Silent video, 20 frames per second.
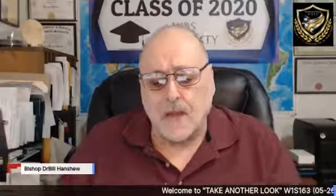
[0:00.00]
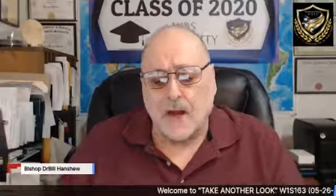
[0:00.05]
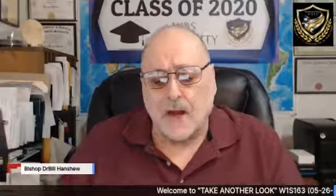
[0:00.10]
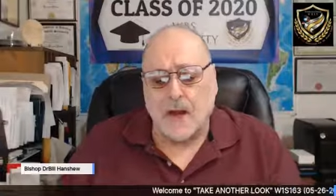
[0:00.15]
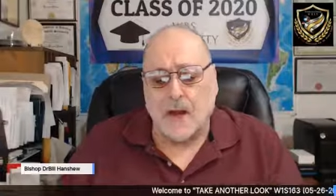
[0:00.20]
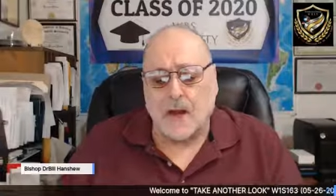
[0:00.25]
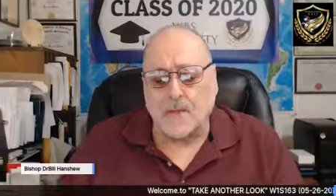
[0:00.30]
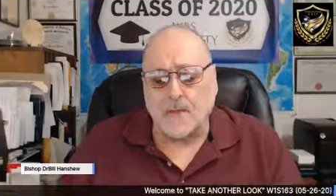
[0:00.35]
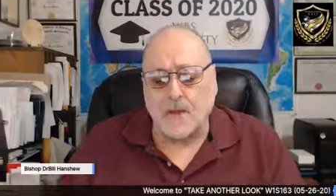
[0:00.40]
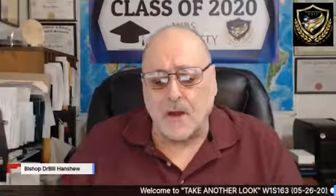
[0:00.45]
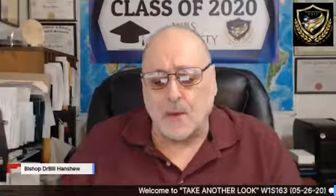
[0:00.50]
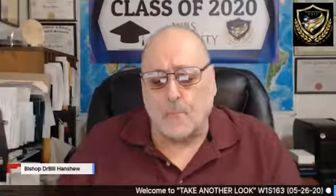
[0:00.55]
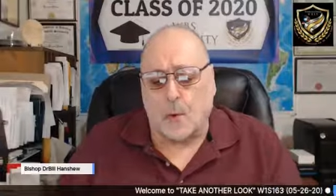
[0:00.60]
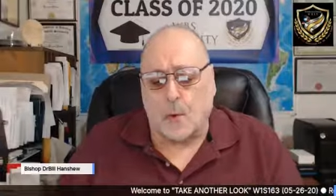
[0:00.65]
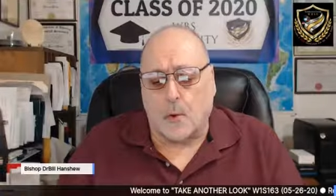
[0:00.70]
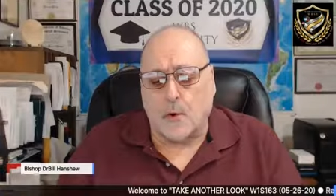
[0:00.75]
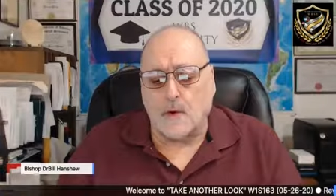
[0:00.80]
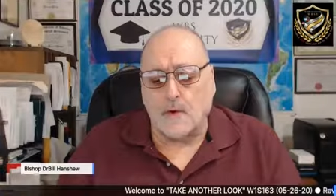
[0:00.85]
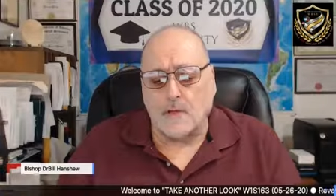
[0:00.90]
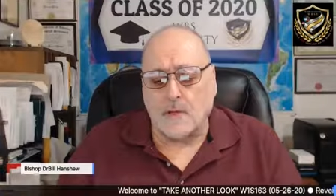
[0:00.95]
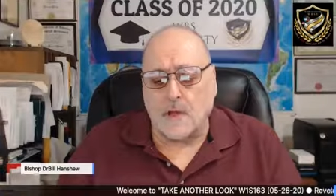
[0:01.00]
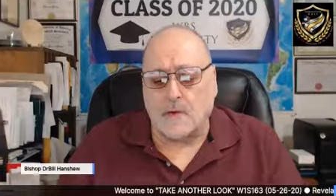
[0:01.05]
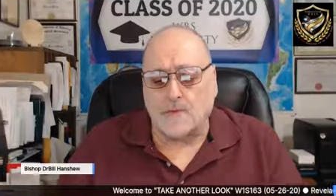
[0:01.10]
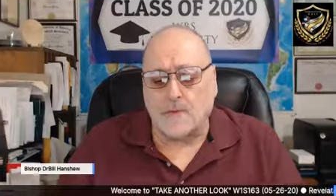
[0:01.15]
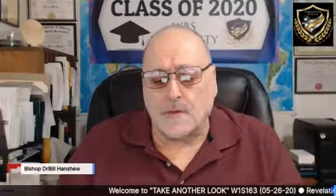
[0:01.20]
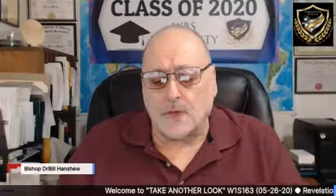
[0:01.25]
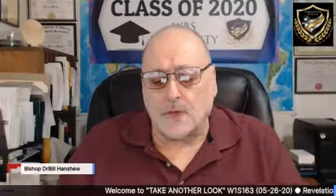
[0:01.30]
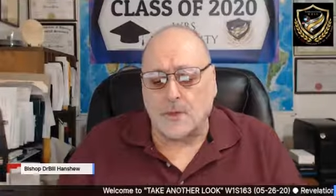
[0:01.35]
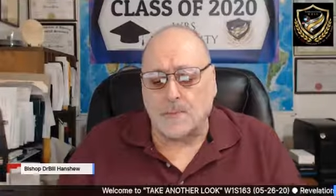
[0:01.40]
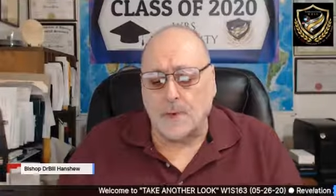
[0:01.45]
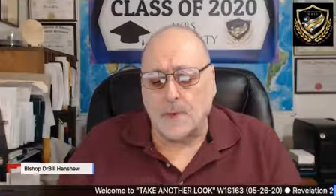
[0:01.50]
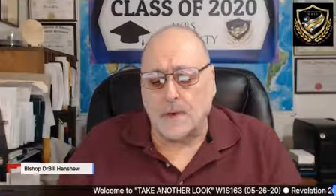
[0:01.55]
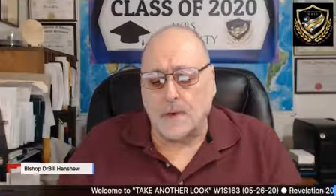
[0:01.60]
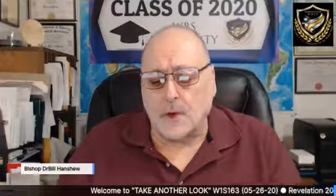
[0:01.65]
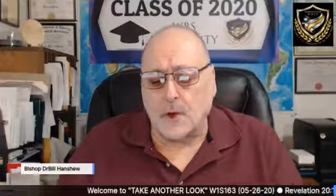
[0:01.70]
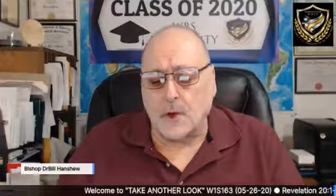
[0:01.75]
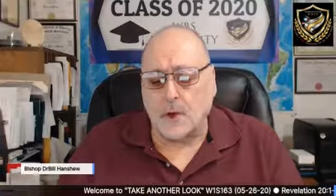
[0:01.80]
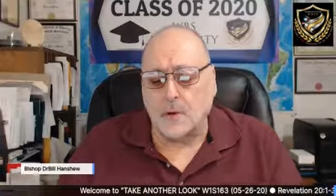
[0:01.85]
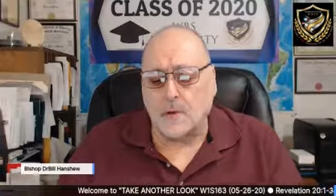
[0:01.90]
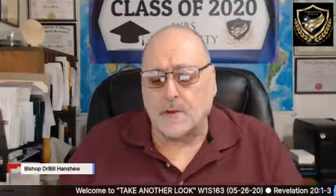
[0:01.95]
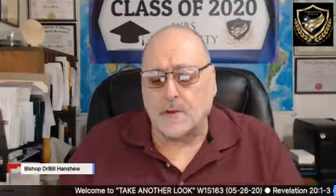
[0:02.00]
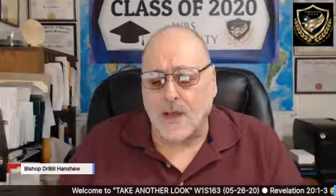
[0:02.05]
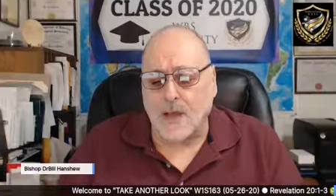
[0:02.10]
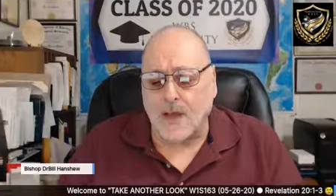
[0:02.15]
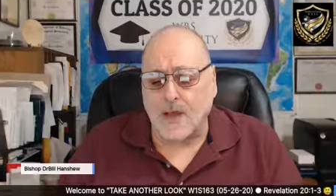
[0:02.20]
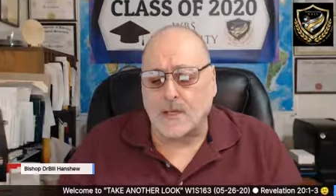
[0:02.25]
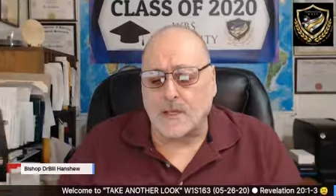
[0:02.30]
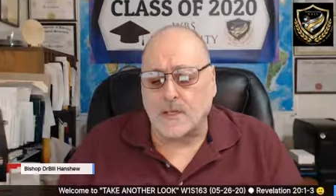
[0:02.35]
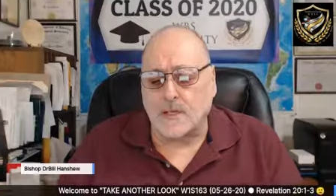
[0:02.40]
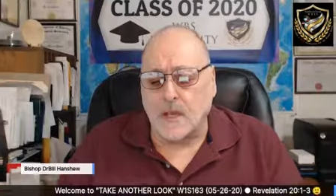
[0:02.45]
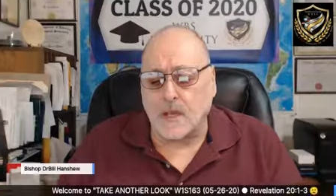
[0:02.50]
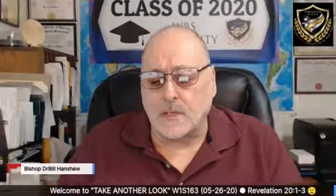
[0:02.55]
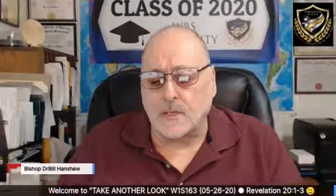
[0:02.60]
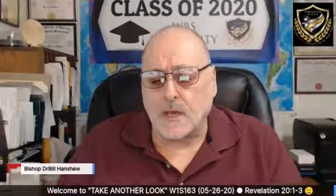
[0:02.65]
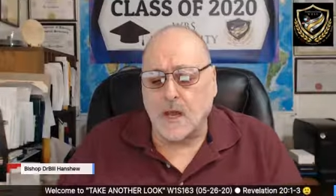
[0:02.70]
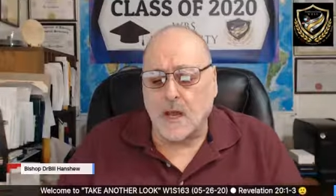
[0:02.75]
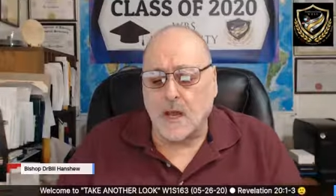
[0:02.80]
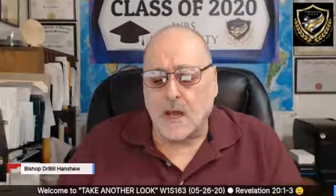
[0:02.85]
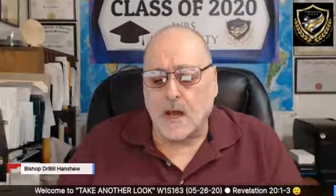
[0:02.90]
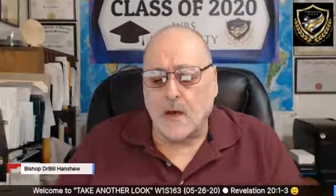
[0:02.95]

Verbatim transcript: uh, the importance of the Spirit who takes us,